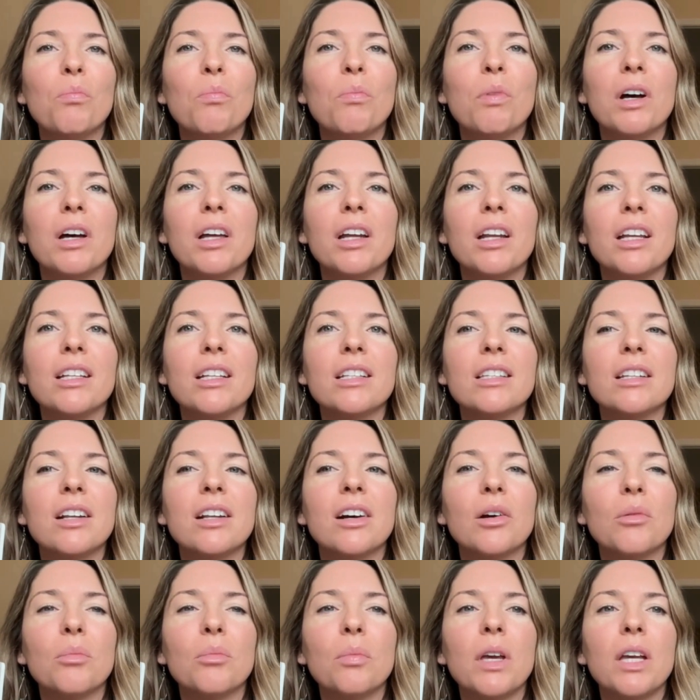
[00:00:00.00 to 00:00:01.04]
but it's
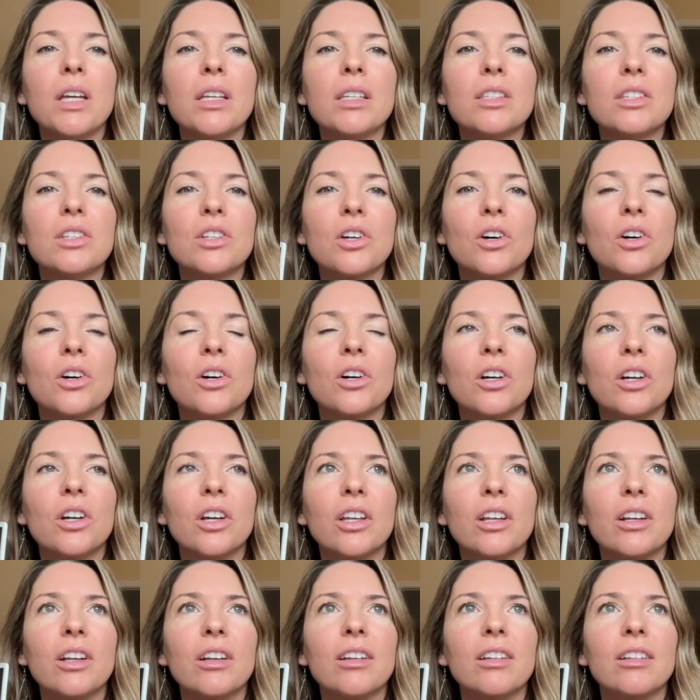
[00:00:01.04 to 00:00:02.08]
not based
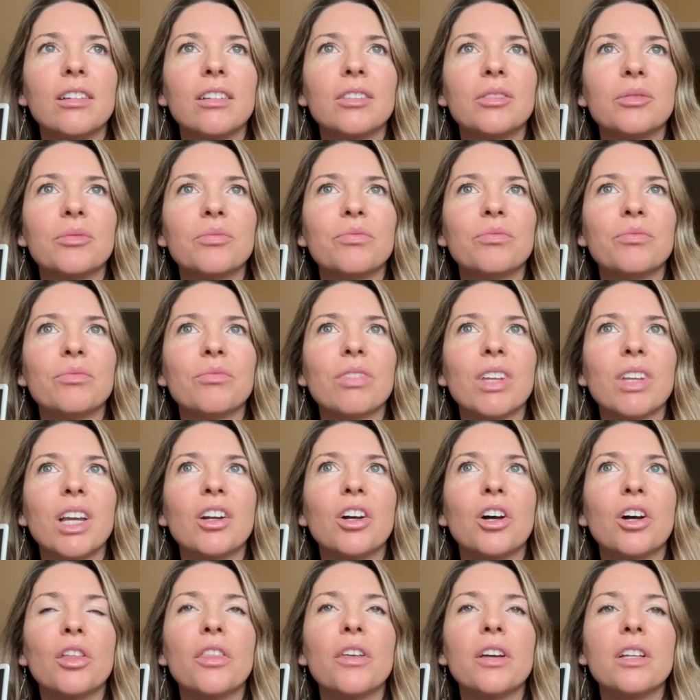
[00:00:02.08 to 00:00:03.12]
on an
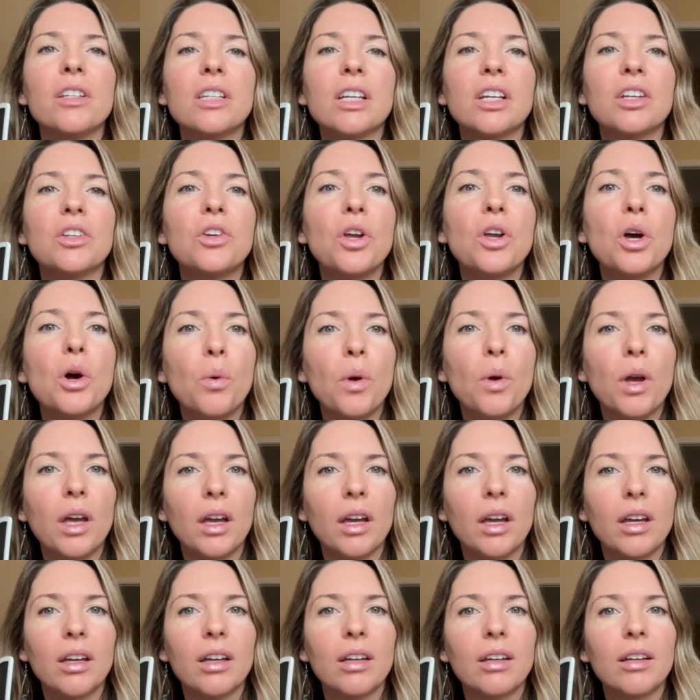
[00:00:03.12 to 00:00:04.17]
authentic
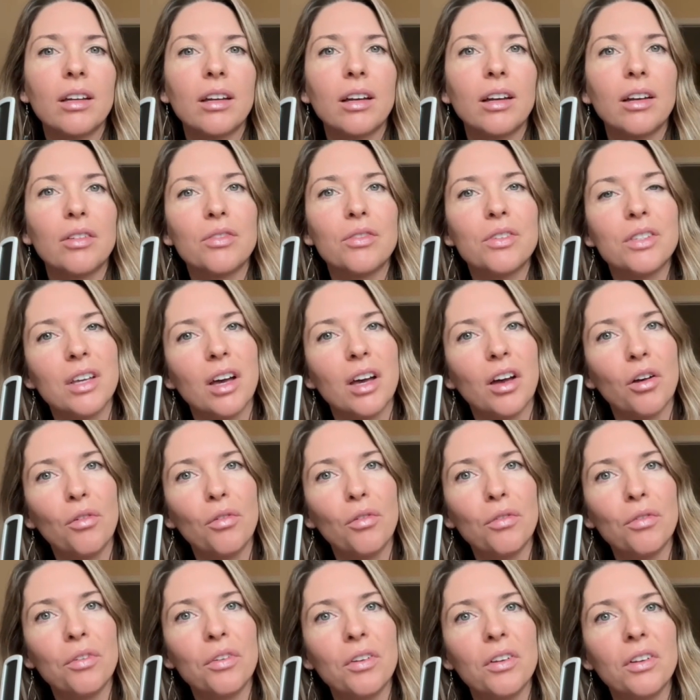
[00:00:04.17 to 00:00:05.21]
knowing of
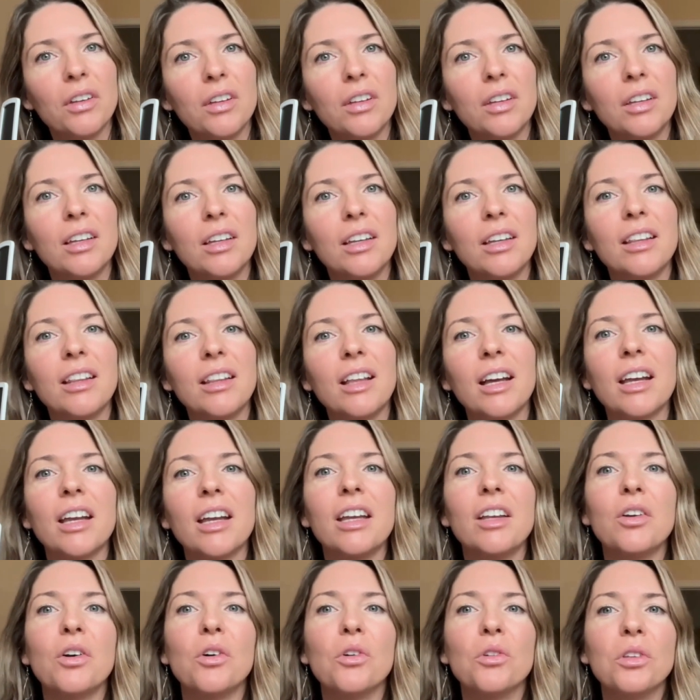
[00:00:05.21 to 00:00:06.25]
self that
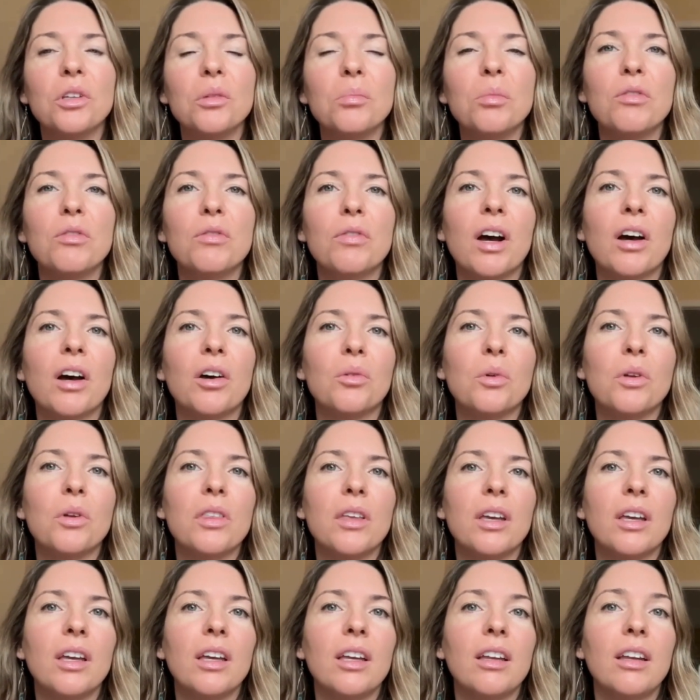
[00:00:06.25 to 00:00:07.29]
can only be found
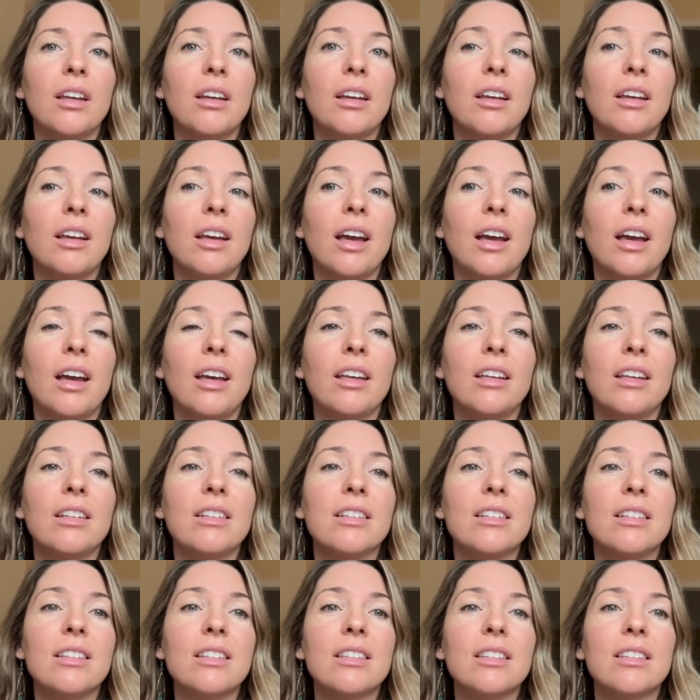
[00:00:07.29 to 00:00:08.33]
within,
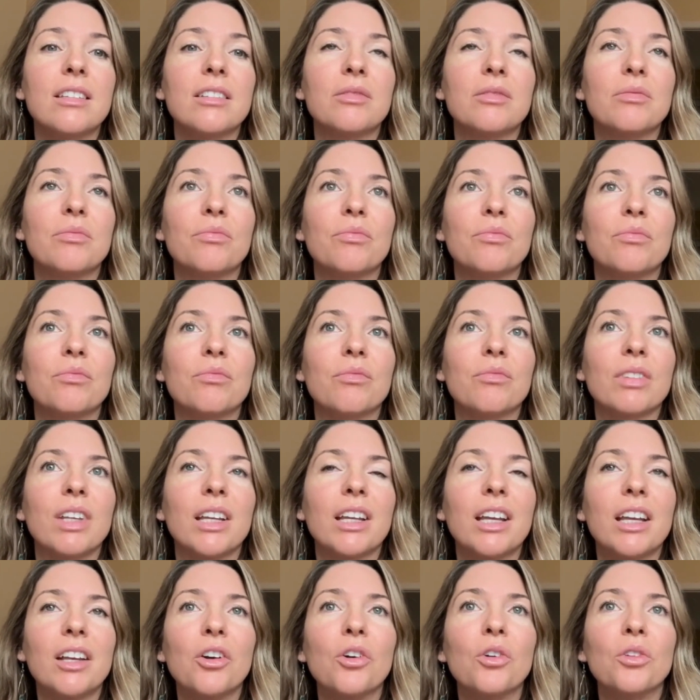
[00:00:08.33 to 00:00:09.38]
and it
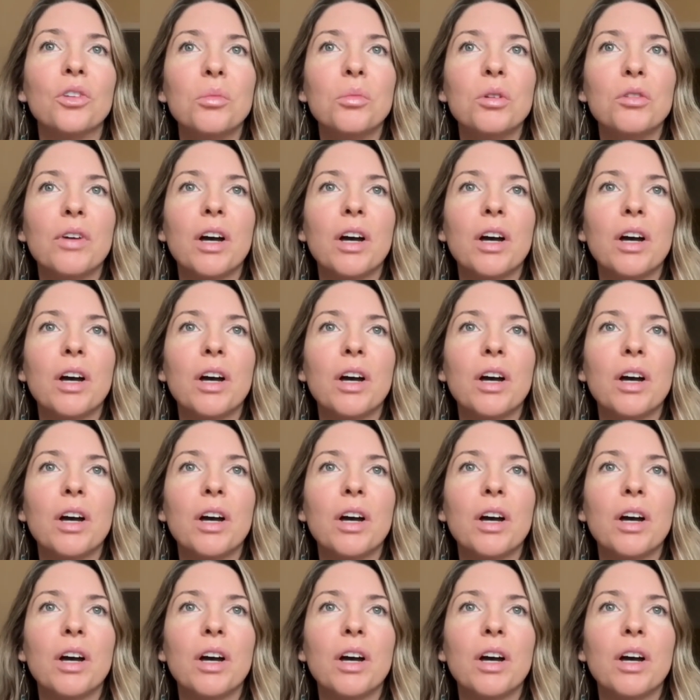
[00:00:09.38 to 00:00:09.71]
can only be